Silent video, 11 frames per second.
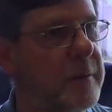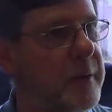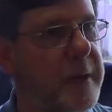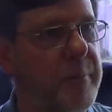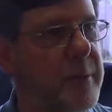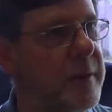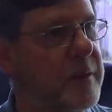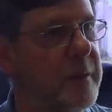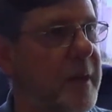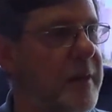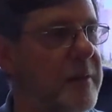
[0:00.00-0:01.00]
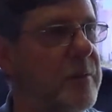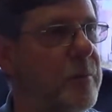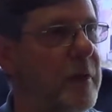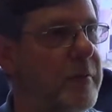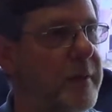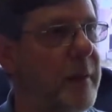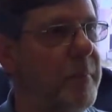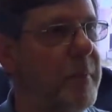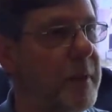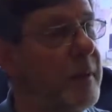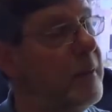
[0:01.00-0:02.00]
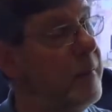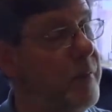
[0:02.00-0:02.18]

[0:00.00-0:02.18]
great big strides to overcome that.